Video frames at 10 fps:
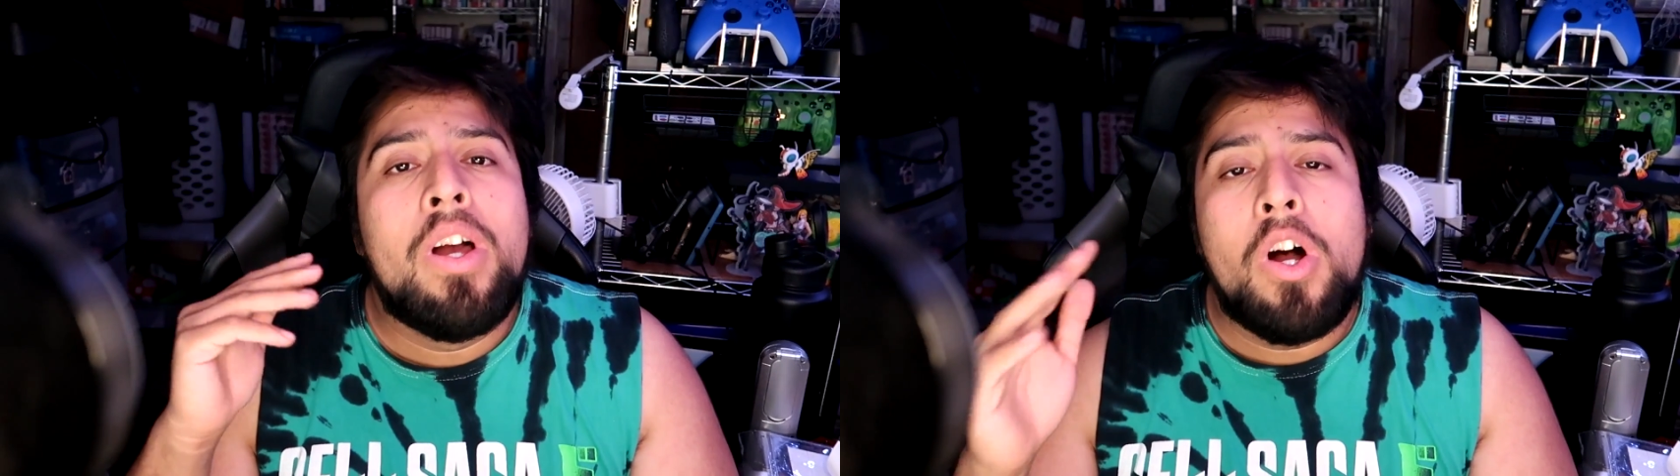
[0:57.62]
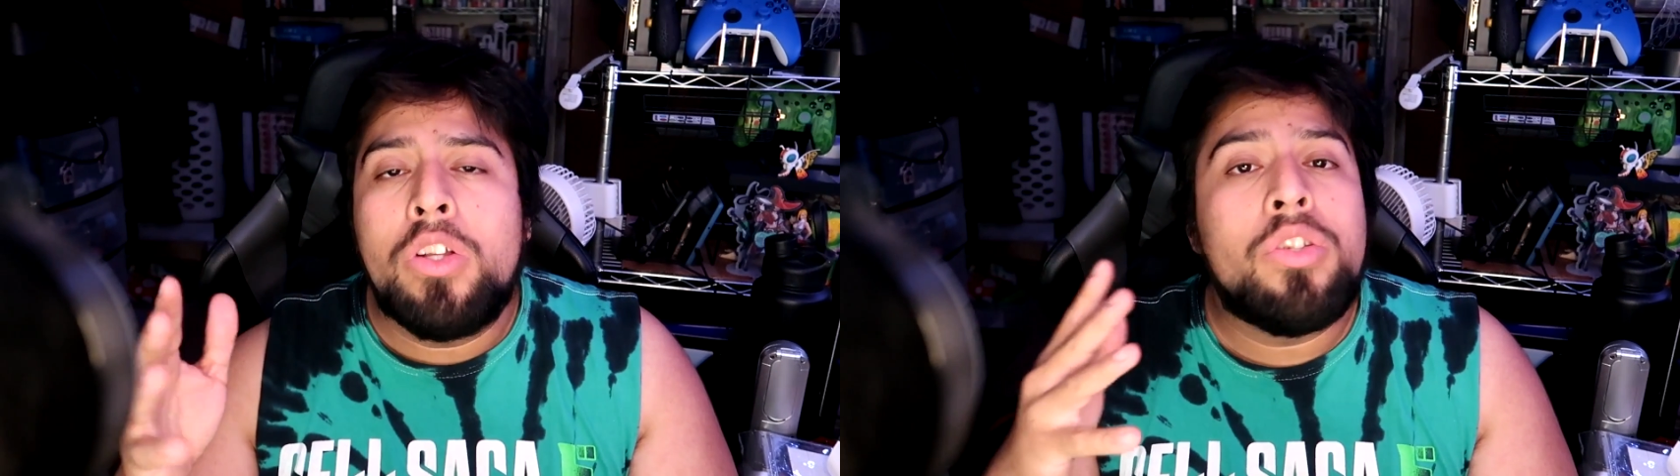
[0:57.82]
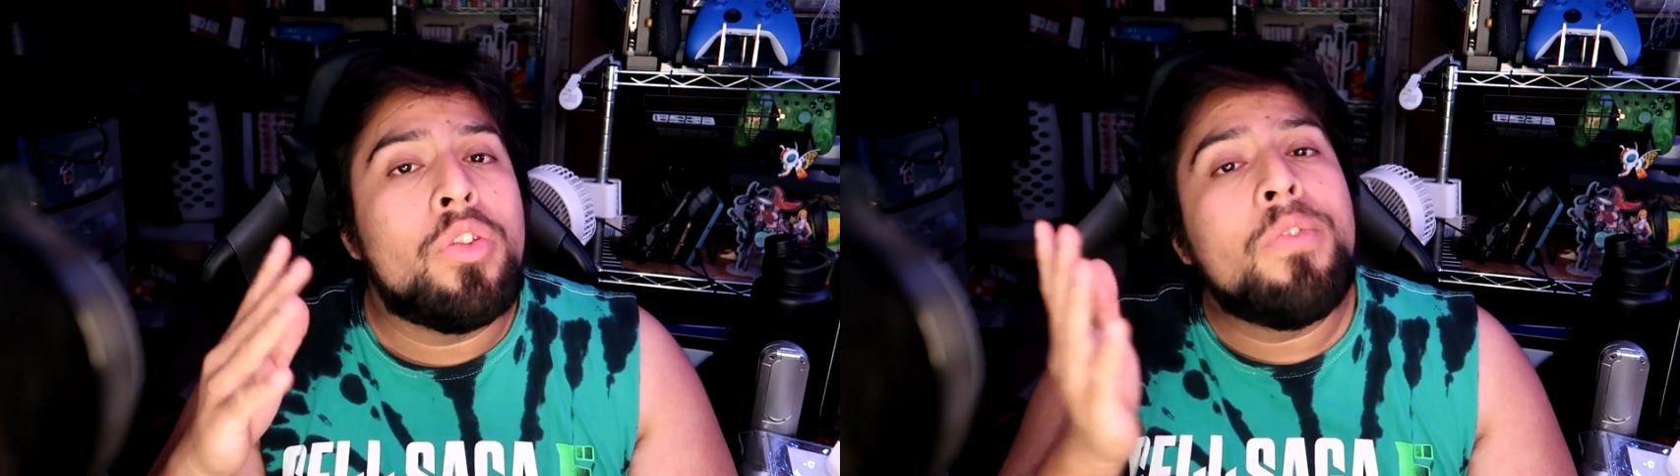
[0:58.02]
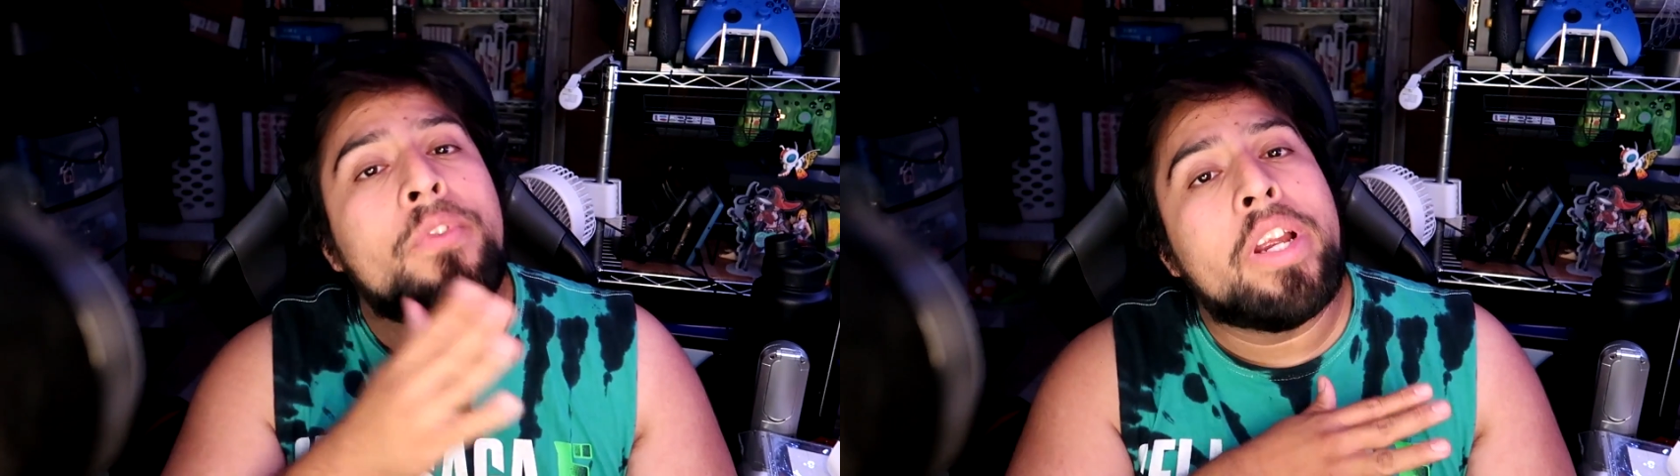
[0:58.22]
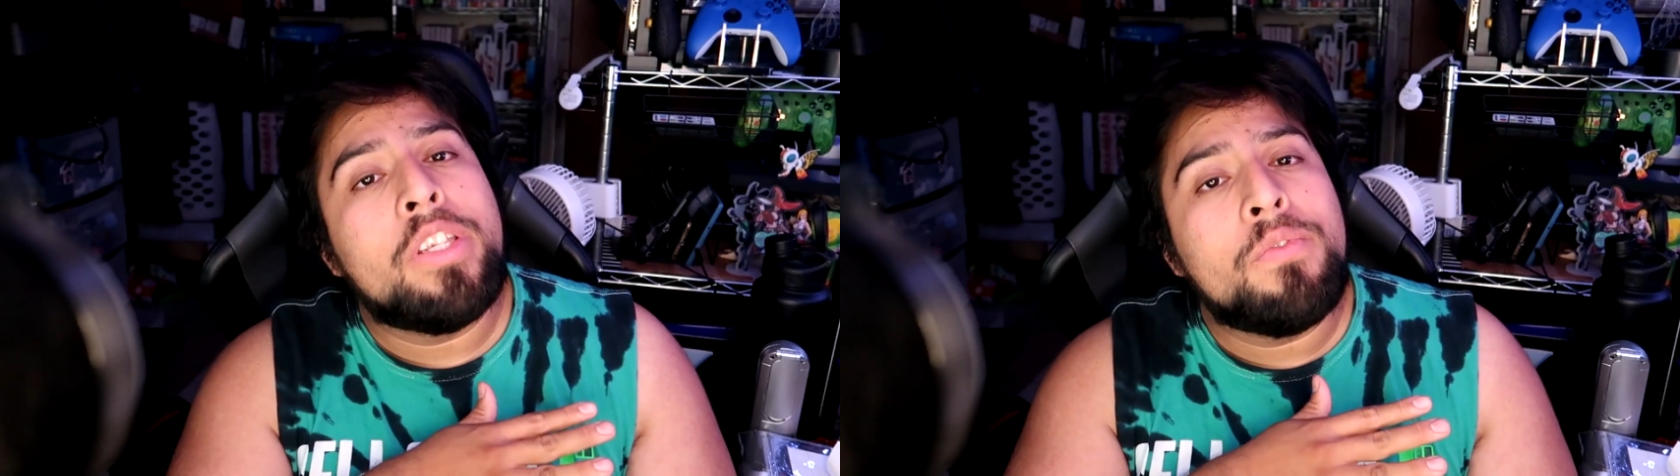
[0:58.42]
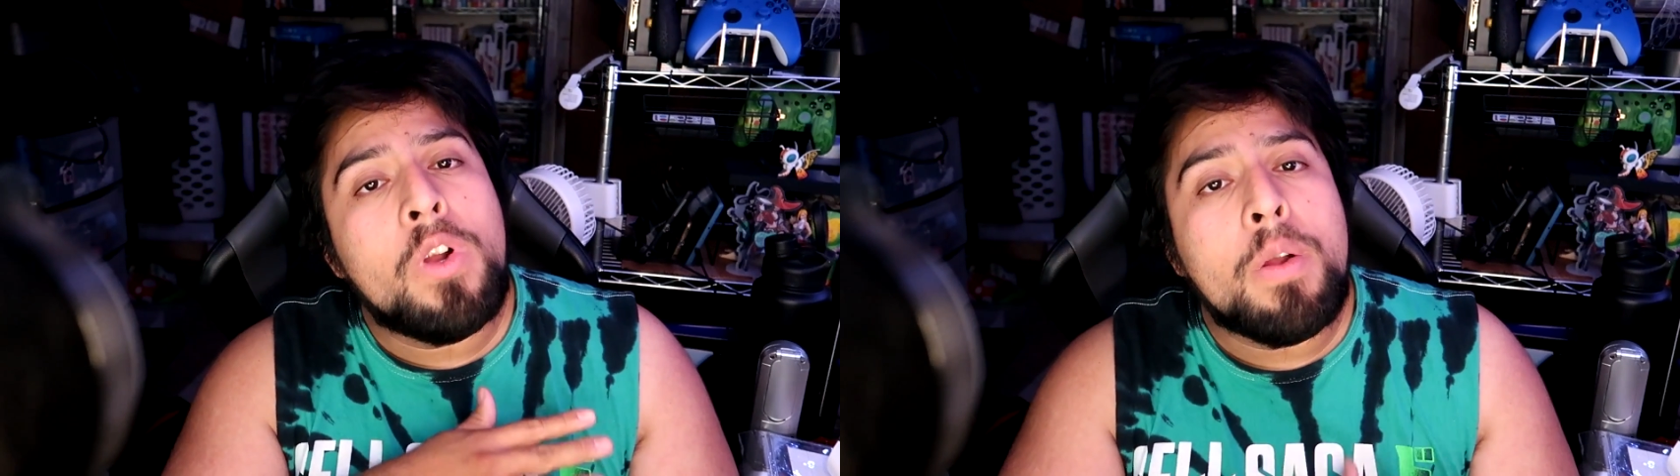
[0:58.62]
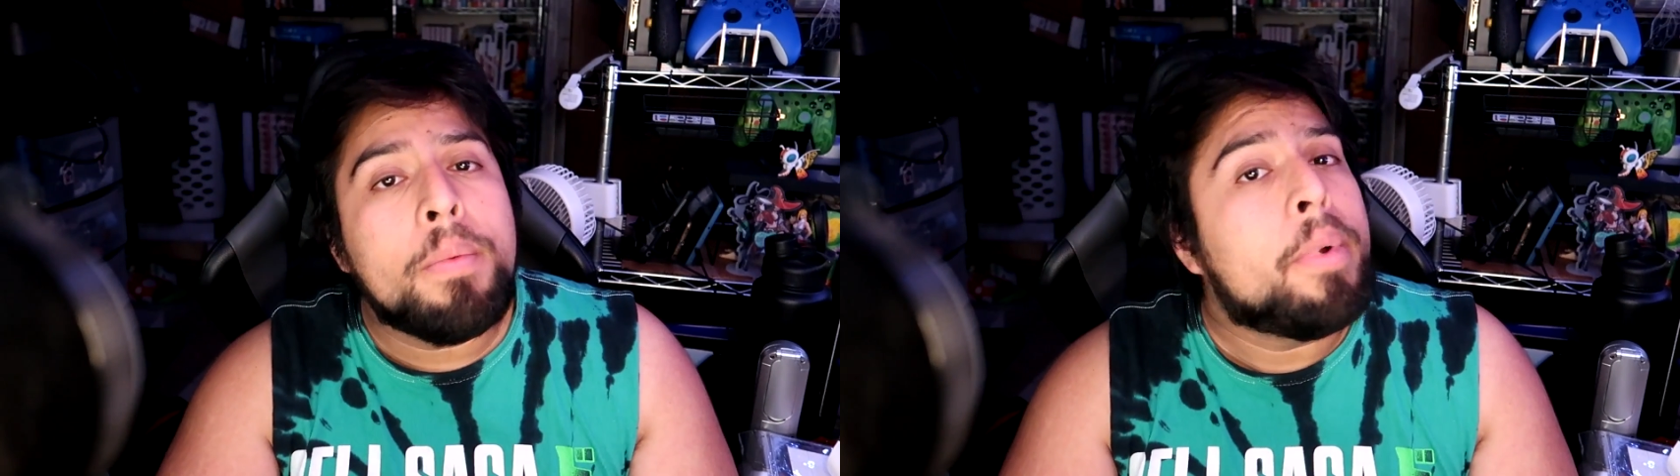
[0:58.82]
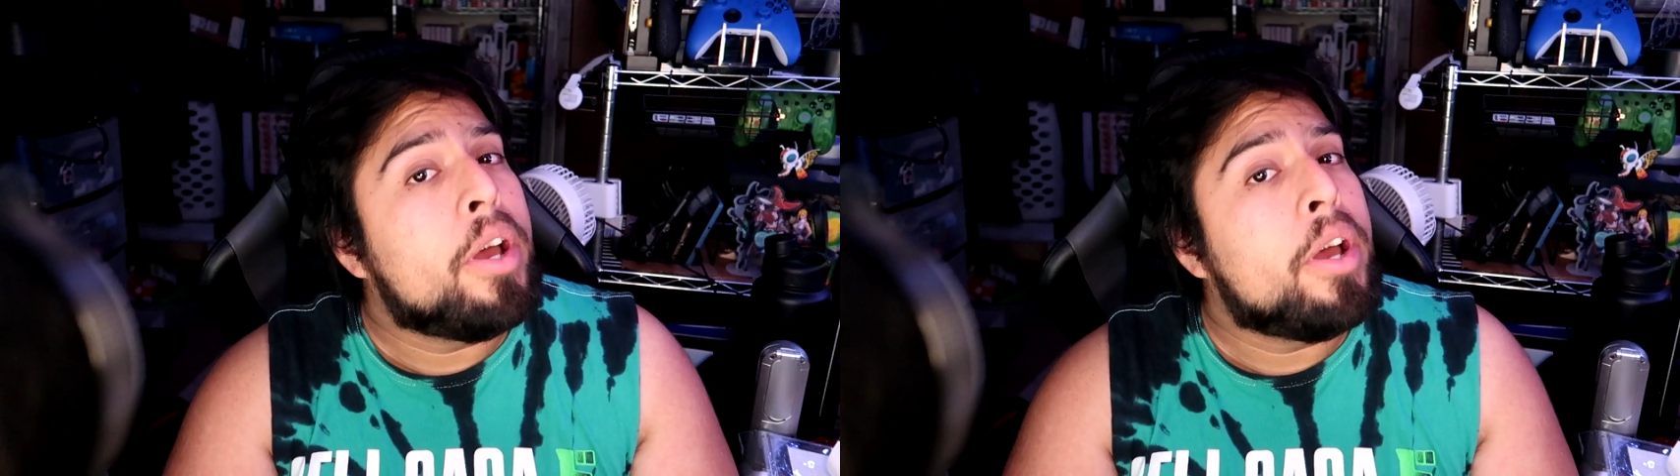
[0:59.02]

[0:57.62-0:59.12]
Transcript: Also, don't forget to follow my